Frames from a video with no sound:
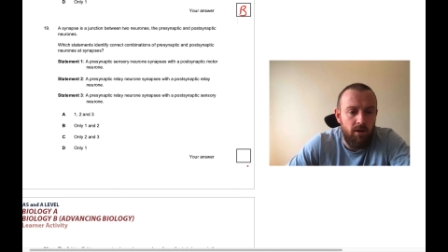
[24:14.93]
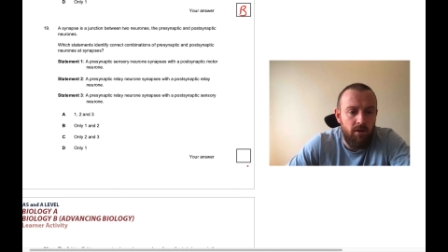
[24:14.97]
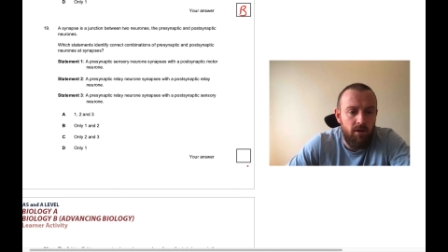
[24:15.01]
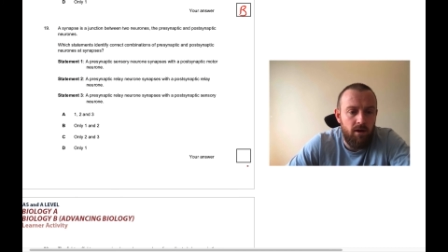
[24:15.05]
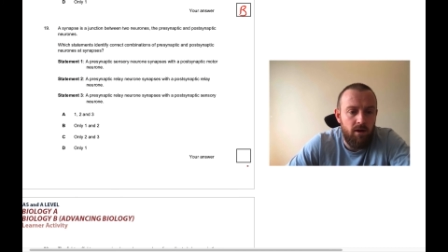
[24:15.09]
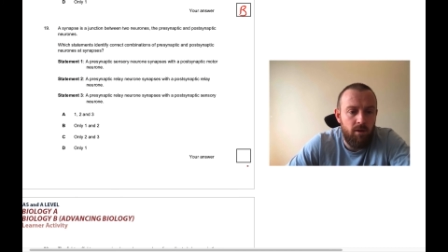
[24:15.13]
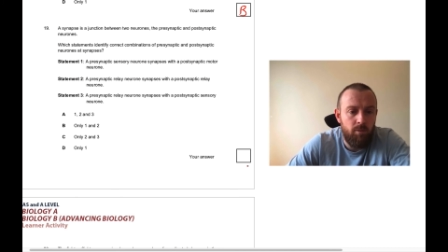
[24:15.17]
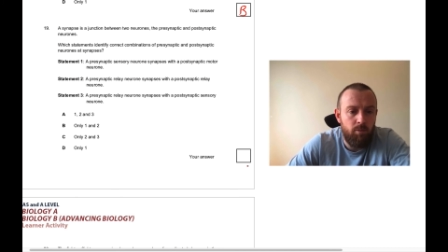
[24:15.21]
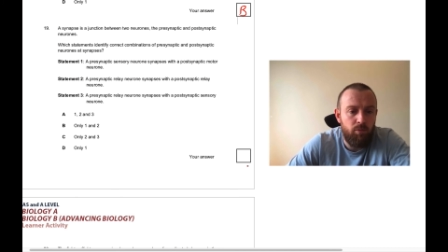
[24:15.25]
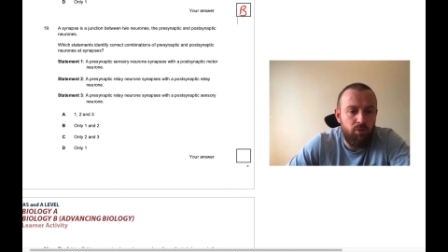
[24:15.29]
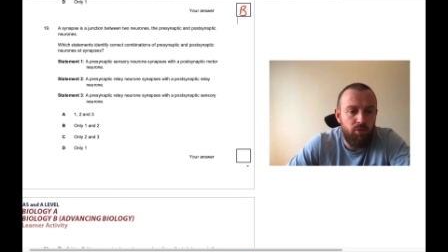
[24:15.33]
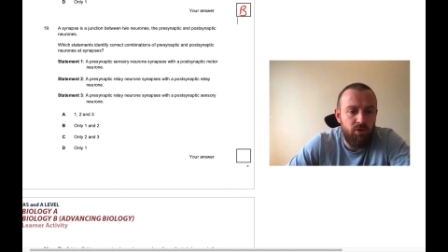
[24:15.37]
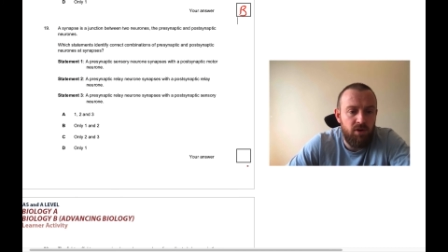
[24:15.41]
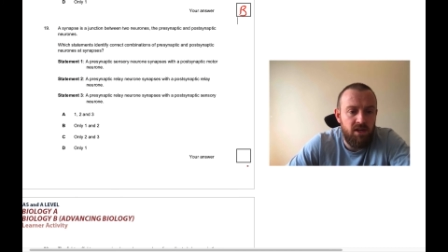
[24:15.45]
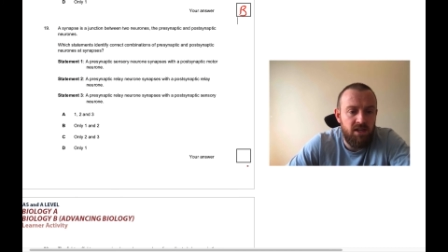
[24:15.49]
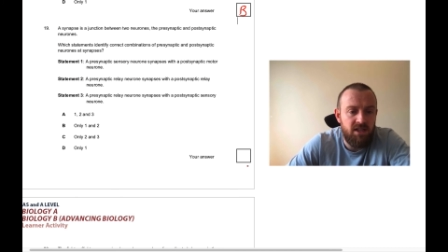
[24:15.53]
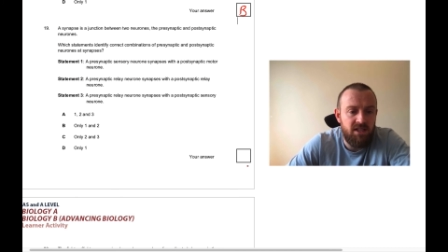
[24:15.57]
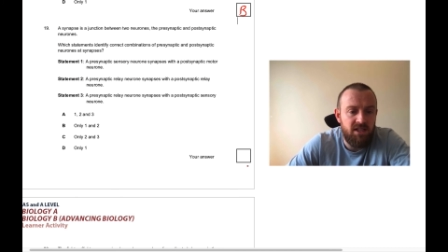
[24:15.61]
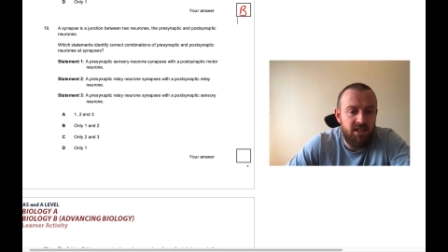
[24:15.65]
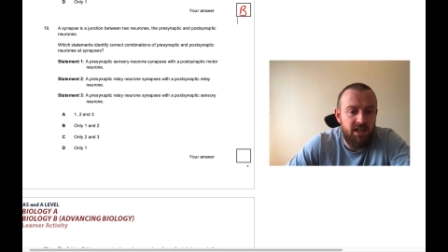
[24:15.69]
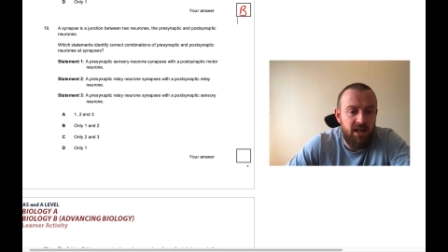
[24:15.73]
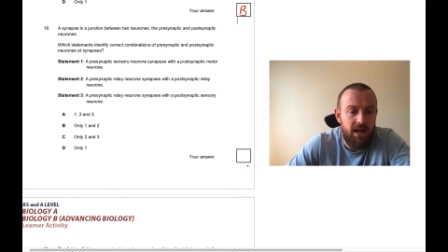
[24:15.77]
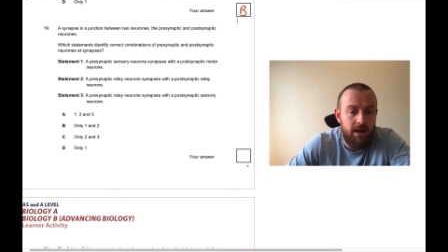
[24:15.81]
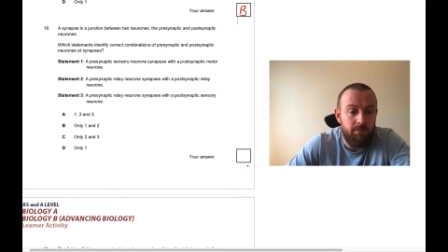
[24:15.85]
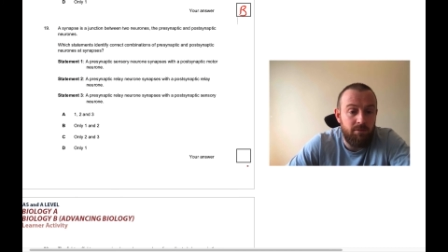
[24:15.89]
A
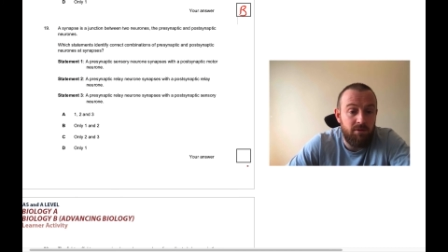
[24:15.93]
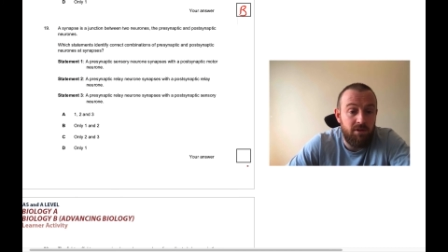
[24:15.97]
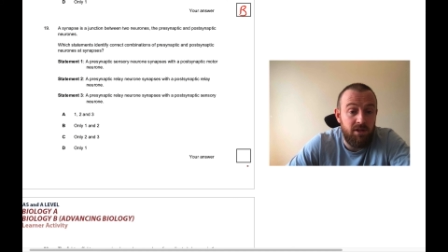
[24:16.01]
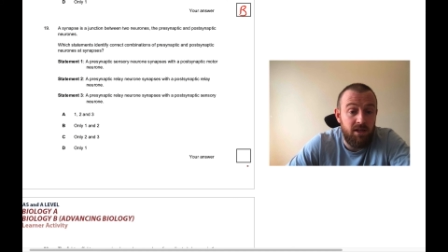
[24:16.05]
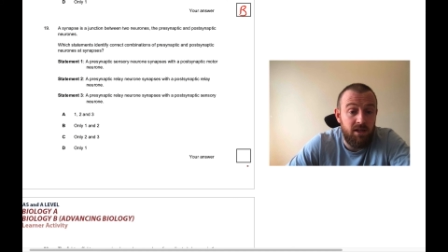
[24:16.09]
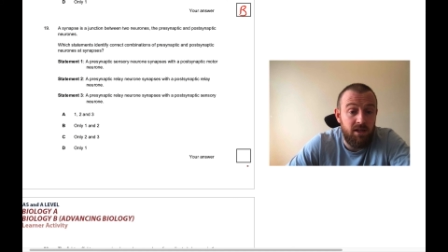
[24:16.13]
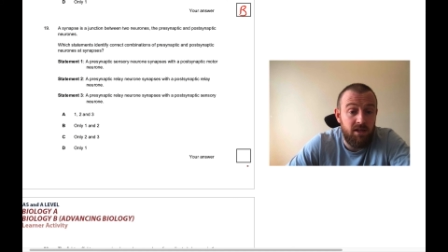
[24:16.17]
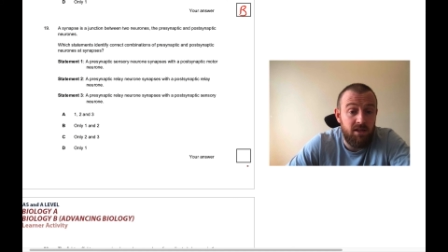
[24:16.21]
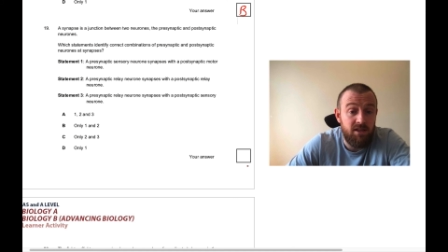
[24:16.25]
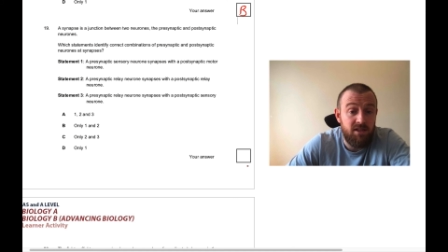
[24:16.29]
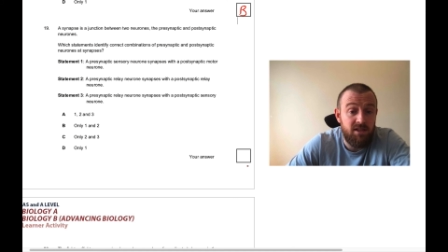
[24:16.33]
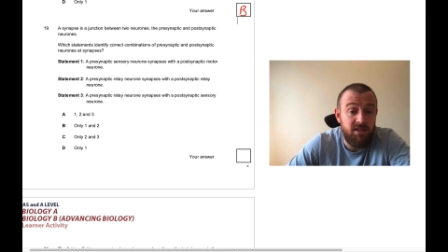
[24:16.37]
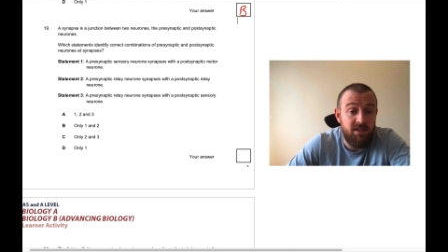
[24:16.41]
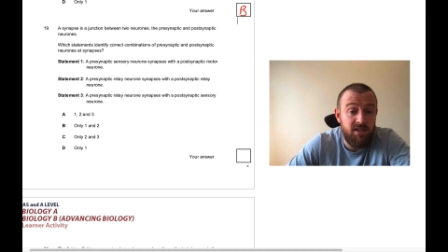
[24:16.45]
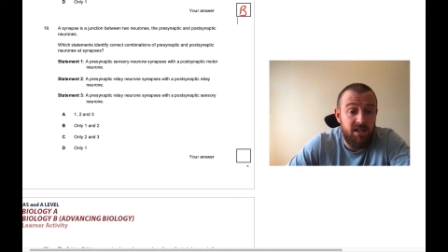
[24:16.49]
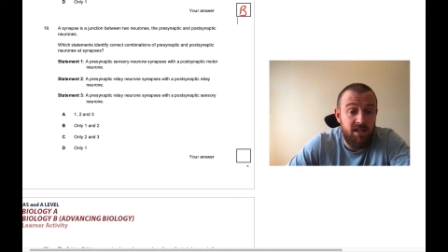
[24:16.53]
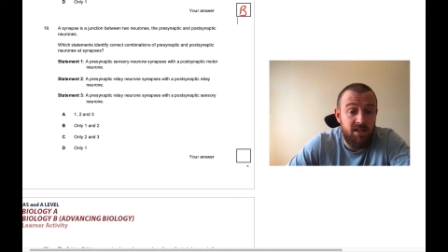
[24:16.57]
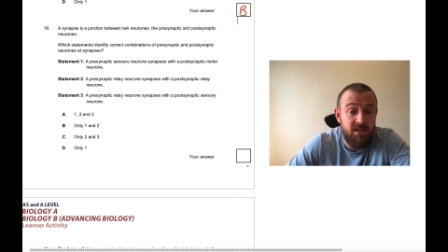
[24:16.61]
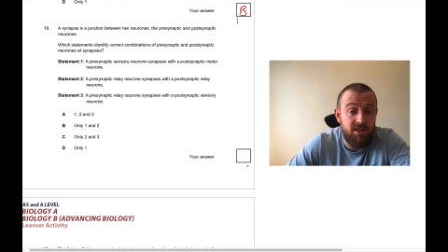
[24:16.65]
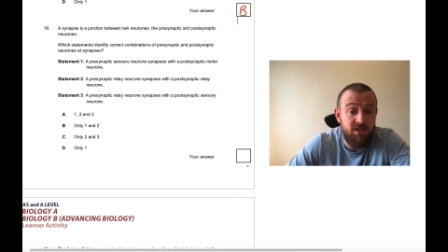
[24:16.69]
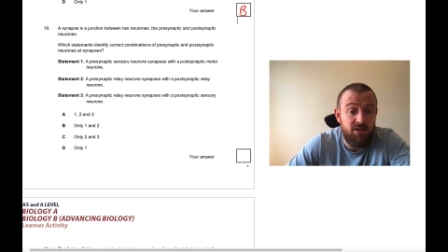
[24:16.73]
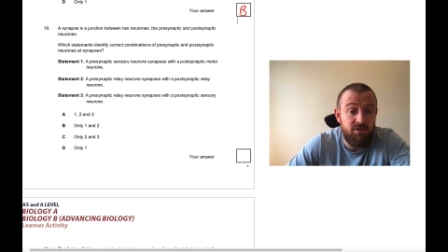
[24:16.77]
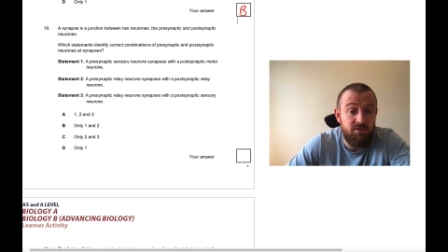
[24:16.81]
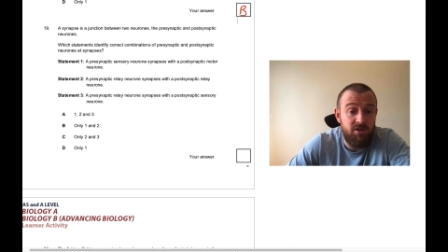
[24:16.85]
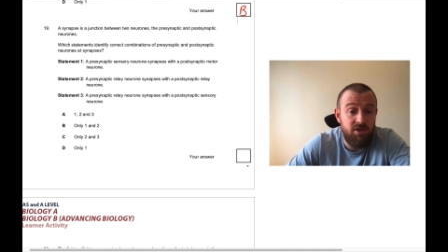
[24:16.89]
presynaptic
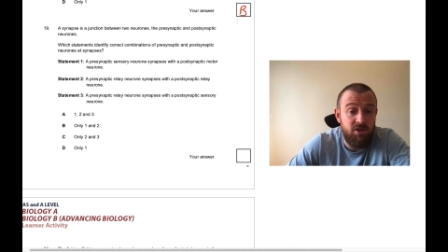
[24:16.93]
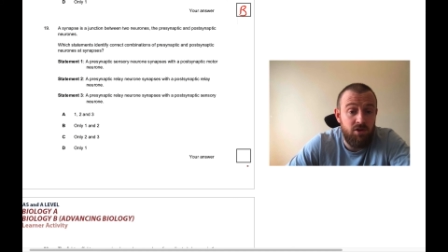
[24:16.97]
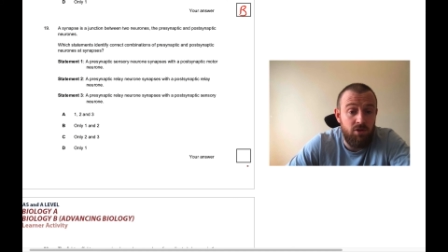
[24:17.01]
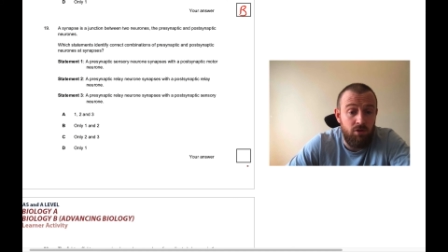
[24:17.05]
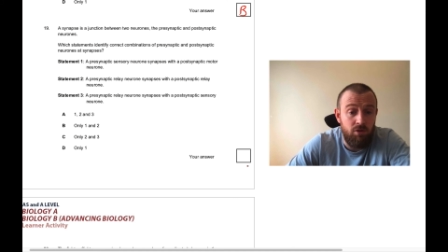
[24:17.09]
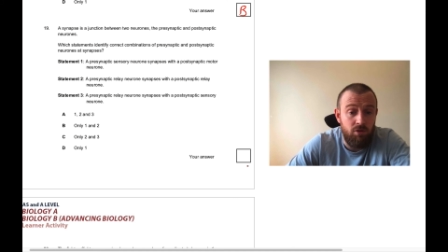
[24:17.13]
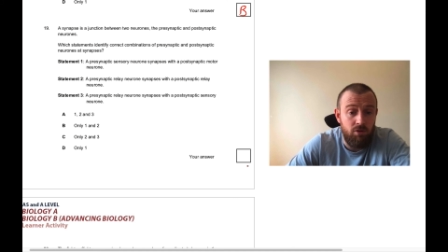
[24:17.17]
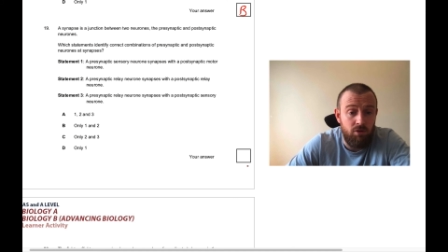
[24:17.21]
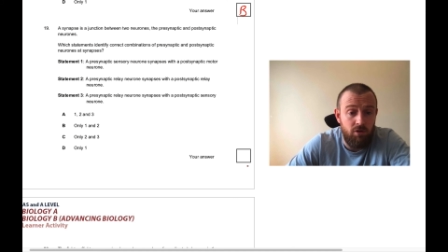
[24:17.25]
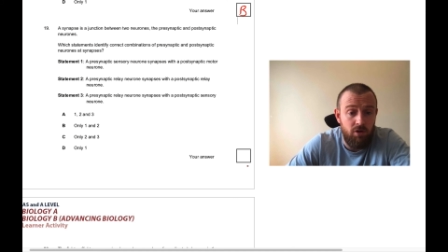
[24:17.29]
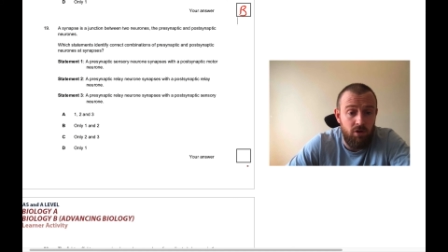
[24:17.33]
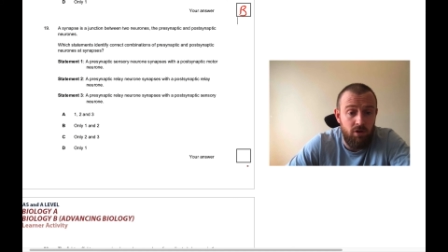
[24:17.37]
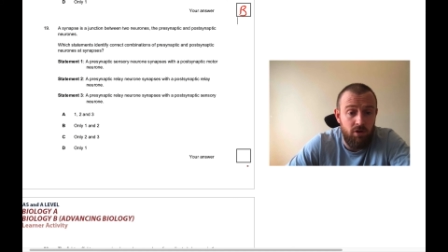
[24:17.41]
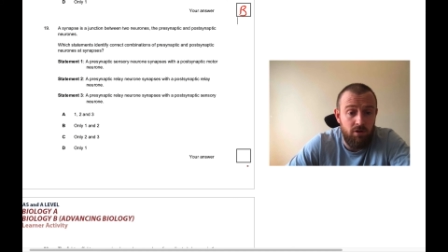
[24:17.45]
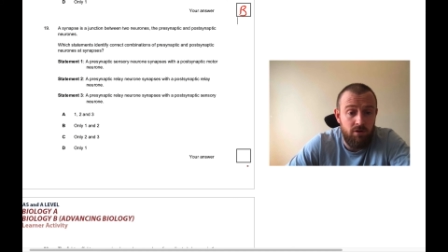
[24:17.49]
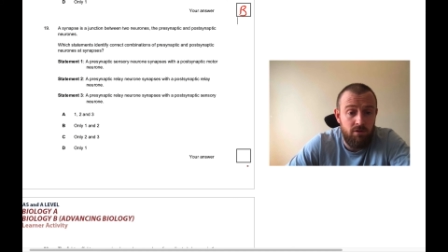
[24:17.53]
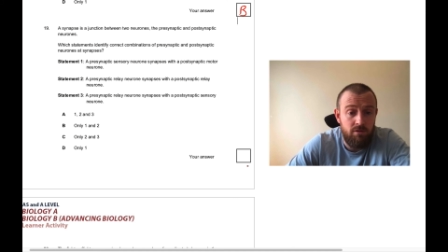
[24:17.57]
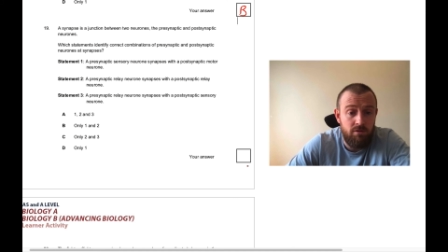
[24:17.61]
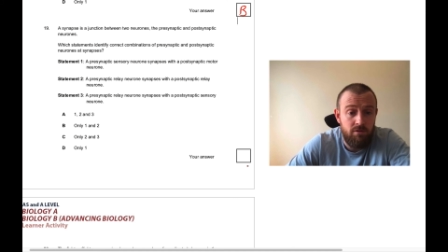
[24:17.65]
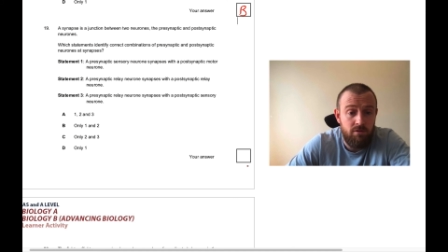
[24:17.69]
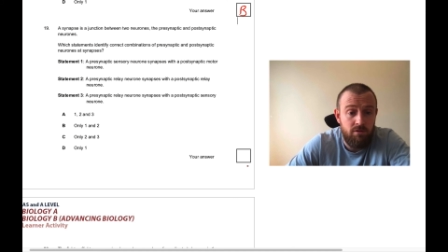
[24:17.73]
sensory neuron